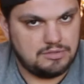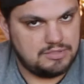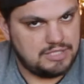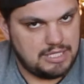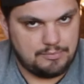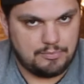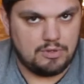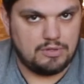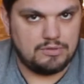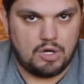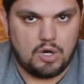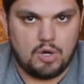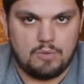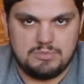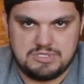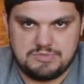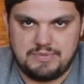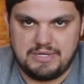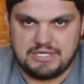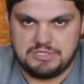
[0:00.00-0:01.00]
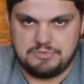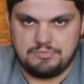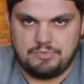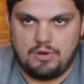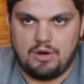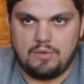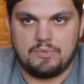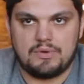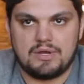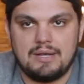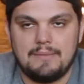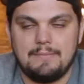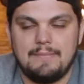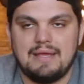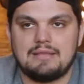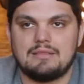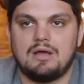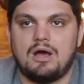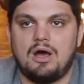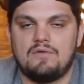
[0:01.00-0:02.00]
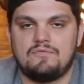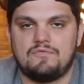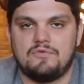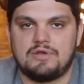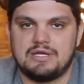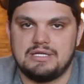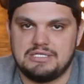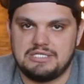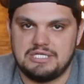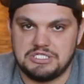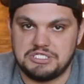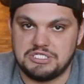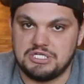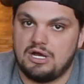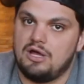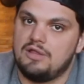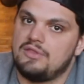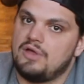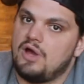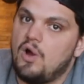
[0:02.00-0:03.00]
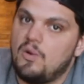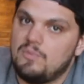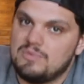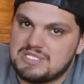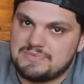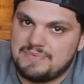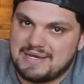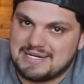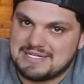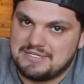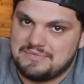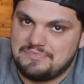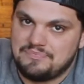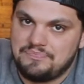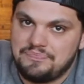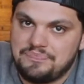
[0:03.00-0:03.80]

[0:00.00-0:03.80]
deeper on the home inspection part. We're going to make the offer contingent on the home inspection.